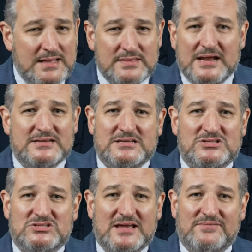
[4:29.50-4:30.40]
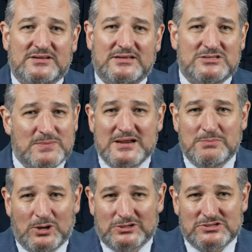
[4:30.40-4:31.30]
In the nineteen seventies, many
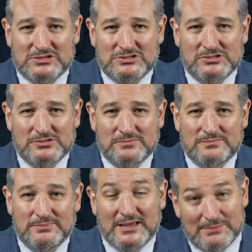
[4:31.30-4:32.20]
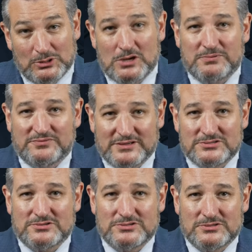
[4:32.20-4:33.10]
Marxists became law
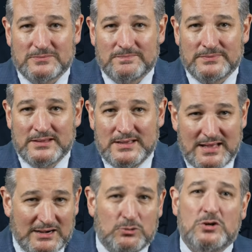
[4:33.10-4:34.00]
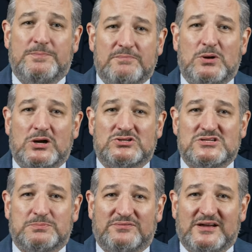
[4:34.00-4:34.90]
professors, and a group of
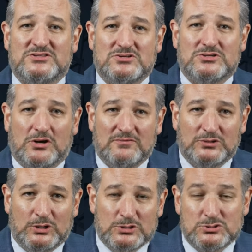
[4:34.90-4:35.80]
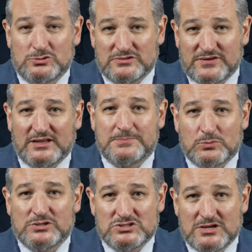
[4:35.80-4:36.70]
Marxist professors at Harvard Law School developed
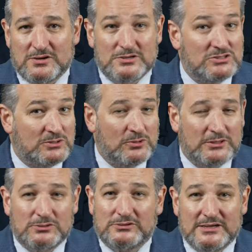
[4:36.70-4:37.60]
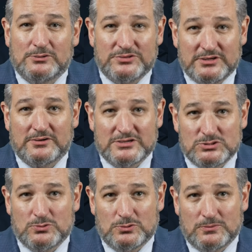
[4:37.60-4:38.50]
what's known as the critical legal theory
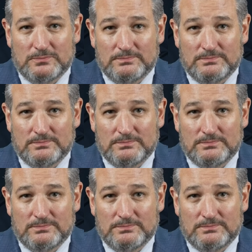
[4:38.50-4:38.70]
school.